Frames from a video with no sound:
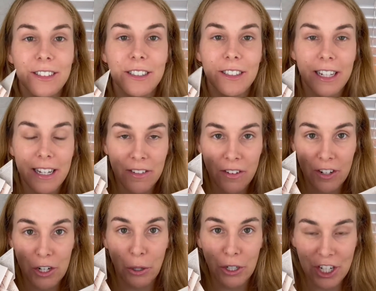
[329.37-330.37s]

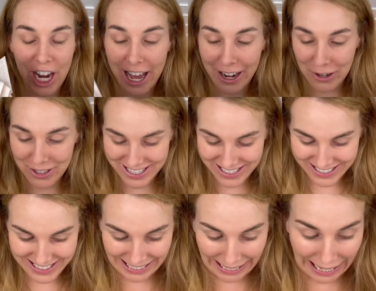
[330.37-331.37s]
individual shadows.
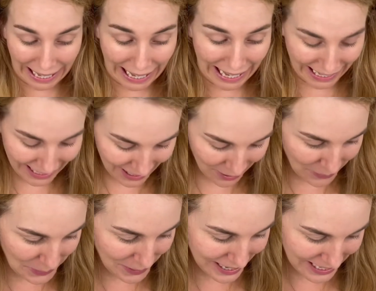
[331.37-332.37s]
What
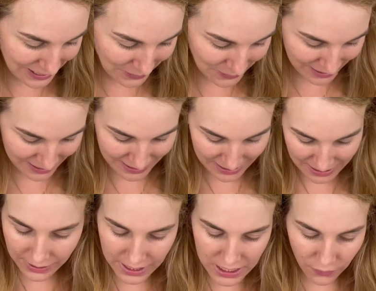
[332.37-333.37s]
do I do?
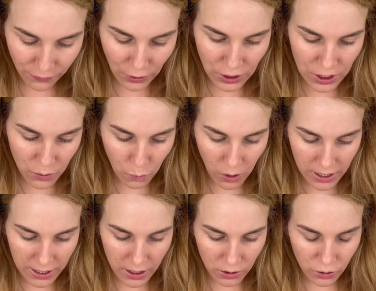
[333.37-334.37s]
This first
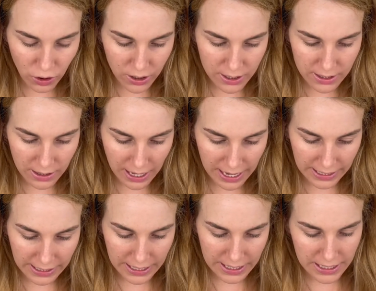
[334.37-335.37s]
one looks like
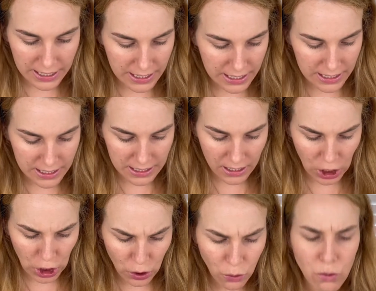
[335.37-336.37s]
it is
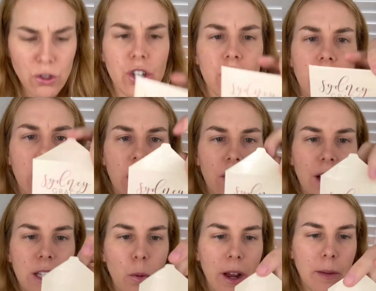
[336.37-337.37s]
huge.
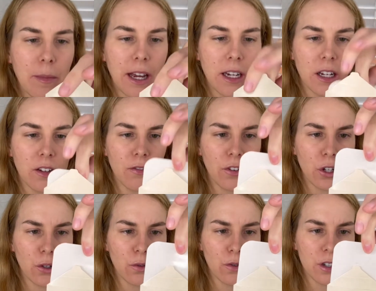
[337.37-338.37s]
That's why I'm kind of
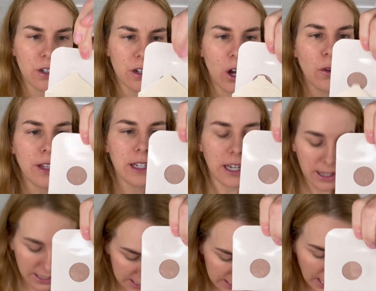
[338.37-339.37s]
confused. Oh,
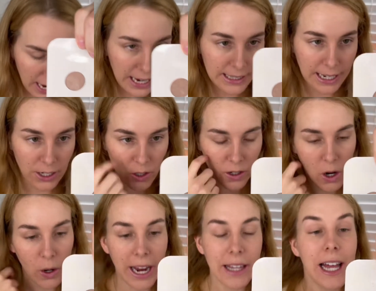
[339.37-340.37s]
this is a highlighter.
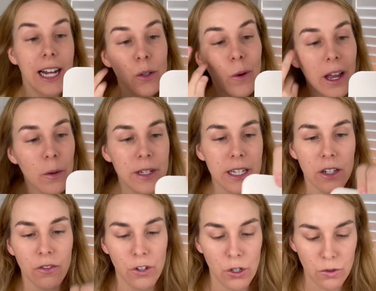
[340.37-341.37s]
Okay, that's why I was
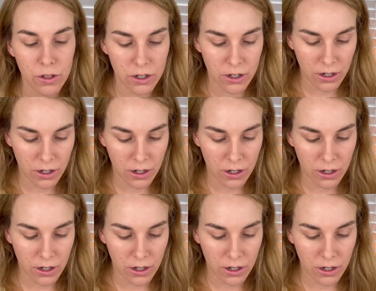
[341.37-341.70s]
confused.